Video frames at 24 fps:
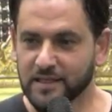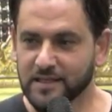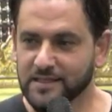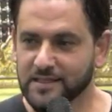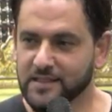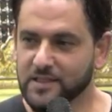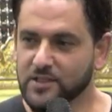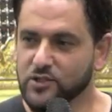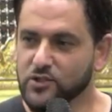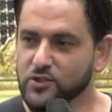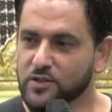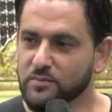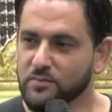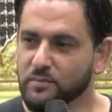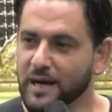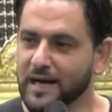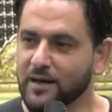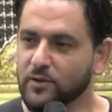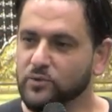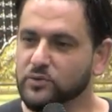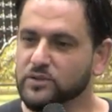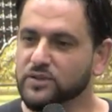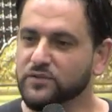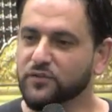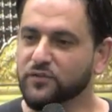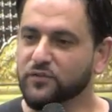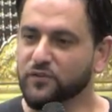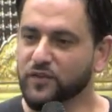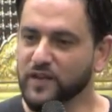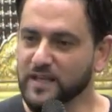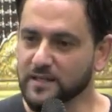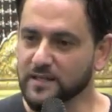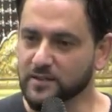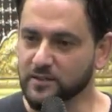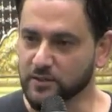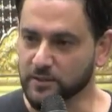Teach them how to
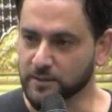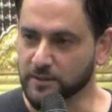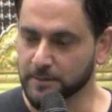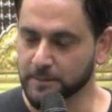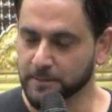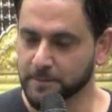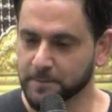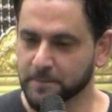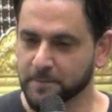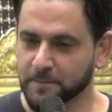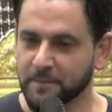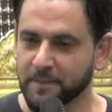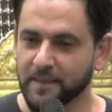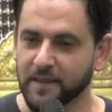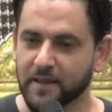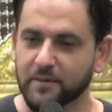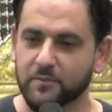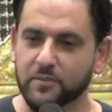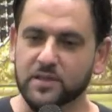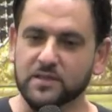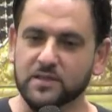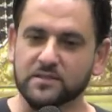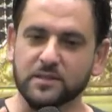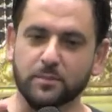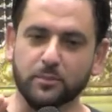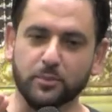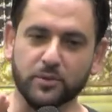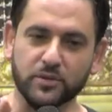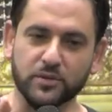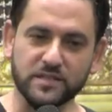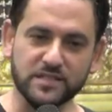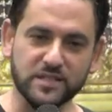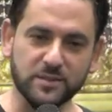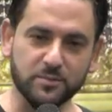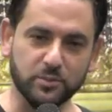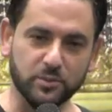feel. Because a
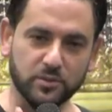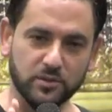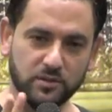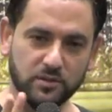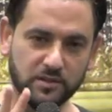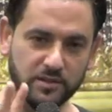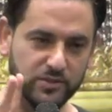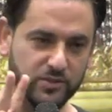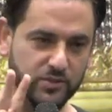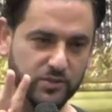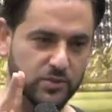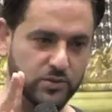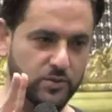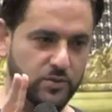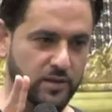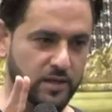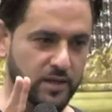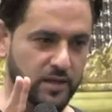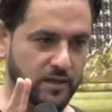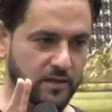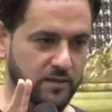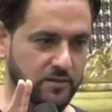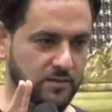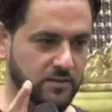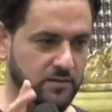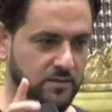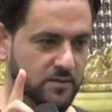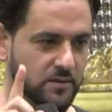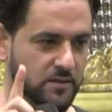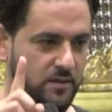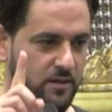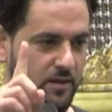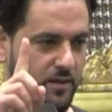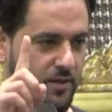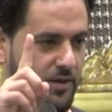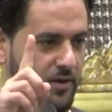principle is two things.
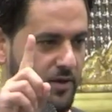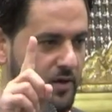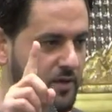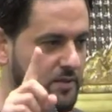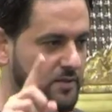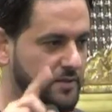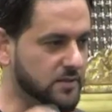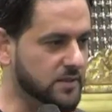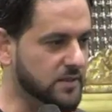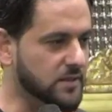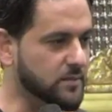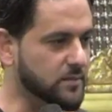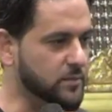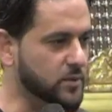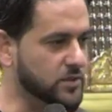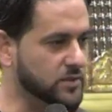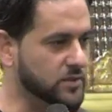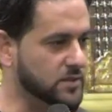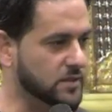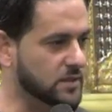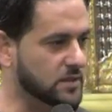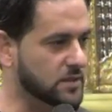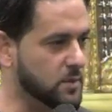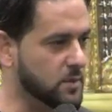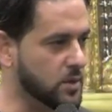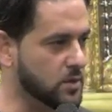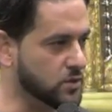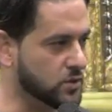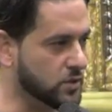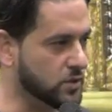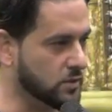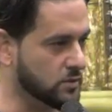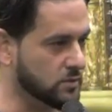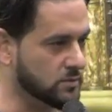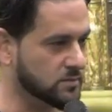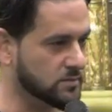A thought immersed in
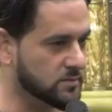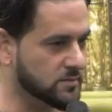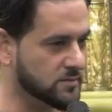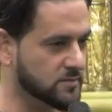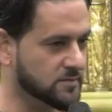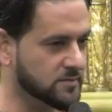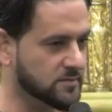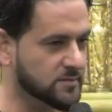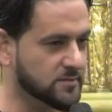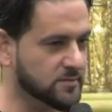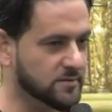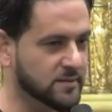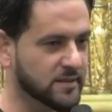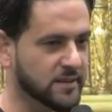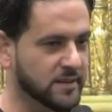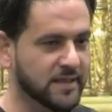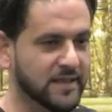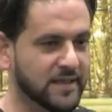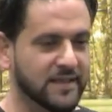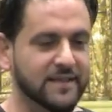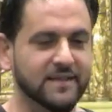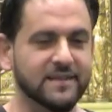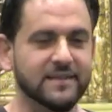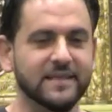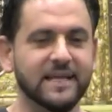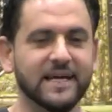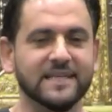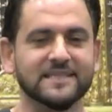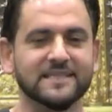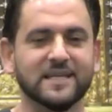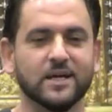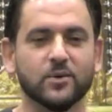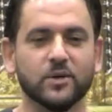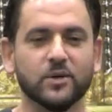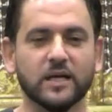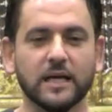emotion. That's
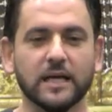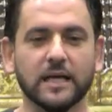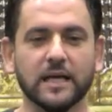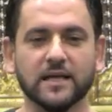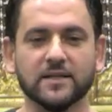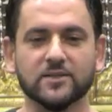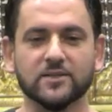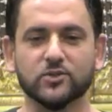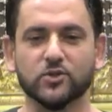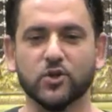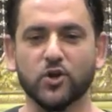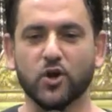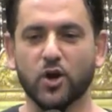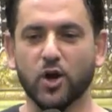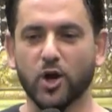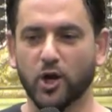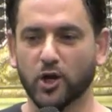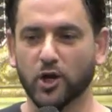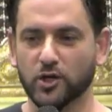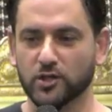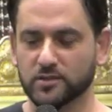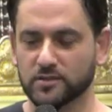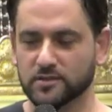how it connects to your heart.